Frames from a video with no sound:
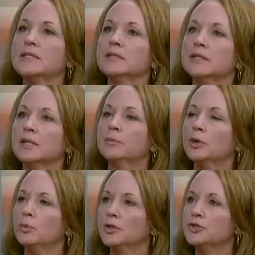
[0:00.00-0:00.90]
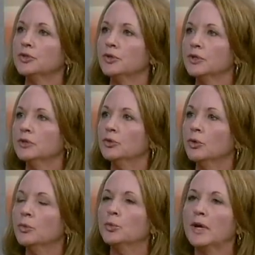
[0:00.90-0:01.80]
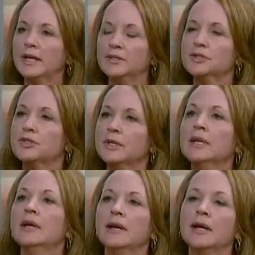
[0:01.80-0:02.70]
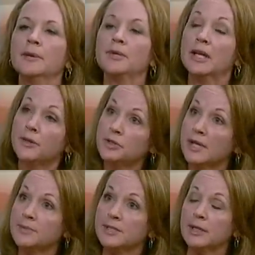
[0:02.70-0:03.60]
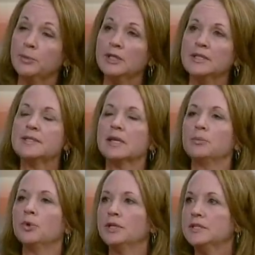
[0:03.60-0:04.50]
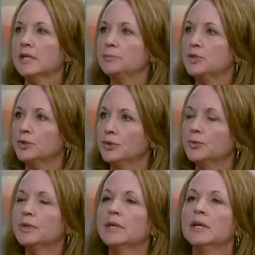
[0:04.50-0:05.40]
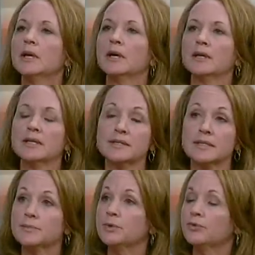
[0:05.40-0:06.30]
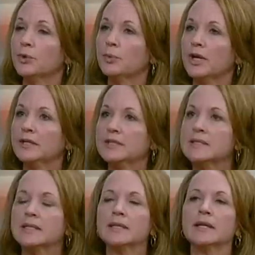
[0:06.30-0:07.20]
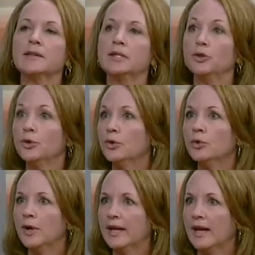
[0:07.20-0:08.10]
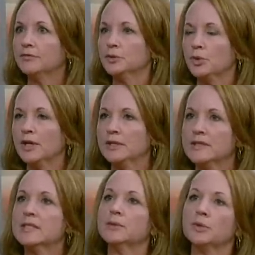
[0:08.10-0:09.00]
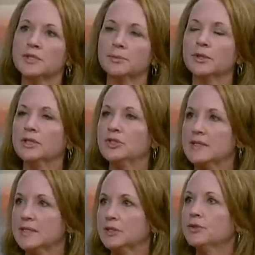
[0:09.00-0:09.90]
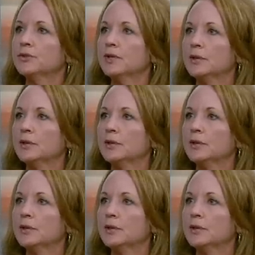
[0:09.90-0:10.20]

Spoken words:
insulin to keep their blood sugar in a normal range. Yeah. The other types of diabetes, type 1 and type 2, exist before pregnancy, and they don't go away after pregnancy, where typically gestational